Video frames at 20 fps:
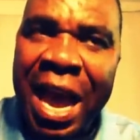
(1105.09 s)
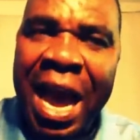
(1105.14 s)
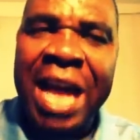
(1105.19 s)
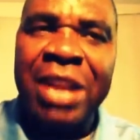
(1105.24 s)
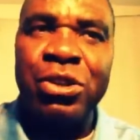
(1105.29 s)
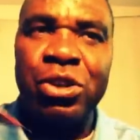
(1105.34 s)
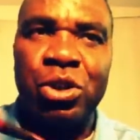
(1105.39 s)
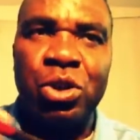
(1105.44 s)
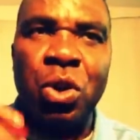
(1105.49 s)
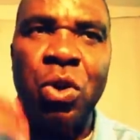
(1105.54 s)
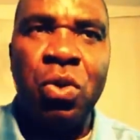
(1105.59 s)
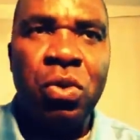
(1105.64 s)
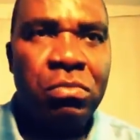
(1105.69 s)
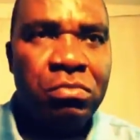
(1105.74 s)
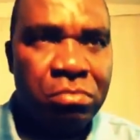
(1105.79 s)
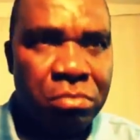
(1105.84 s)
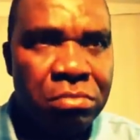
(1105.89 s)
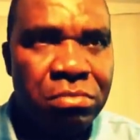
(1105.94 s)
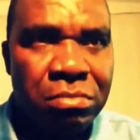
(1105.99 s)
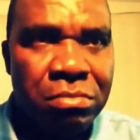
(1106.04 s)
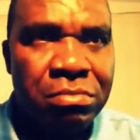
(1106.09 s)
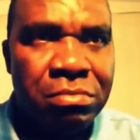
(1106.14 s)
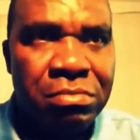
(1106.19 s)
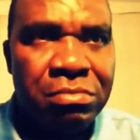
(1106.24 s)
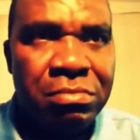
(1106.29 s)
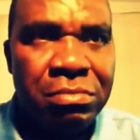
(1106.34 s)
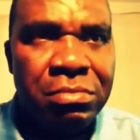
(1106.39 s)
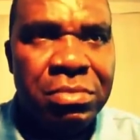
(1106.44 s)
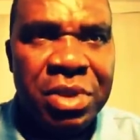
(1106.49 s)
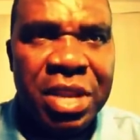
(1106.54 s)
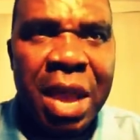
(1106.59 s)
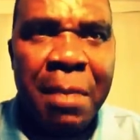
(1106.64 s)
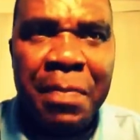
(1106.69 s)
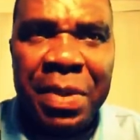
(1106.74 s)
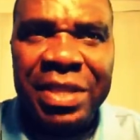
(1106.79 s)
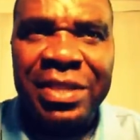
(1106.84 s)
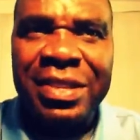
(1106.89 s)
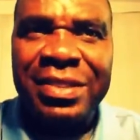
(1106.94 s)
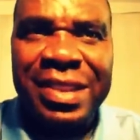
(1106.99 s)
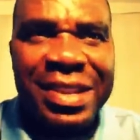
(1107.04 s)
And so they
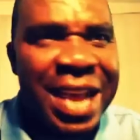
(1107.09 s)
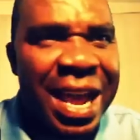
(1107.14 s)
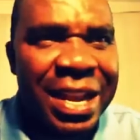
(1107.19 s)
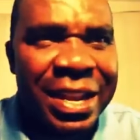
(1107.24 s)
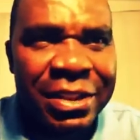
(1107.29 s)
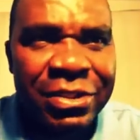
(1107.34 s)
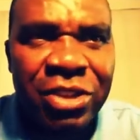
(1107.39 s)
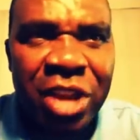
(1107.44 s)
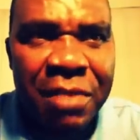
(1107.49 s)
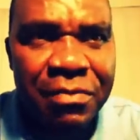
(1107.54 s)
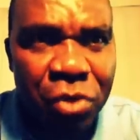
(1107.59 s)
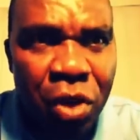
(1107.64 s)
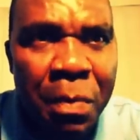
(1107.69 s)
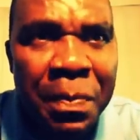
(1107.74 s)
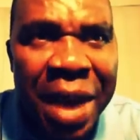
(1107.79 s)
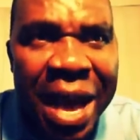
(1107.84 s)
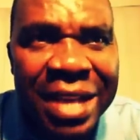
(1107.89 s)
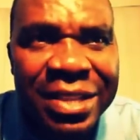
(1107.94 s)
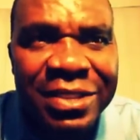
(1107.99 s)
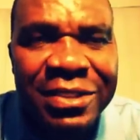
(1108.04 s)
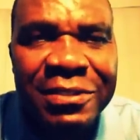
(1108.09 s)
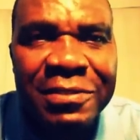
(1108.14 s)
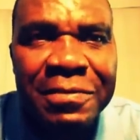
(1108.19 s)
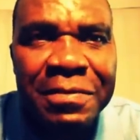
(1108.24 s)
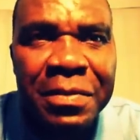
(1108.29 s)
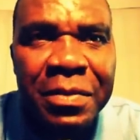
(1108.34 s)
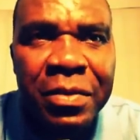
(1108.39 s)
persisted and it came to pass.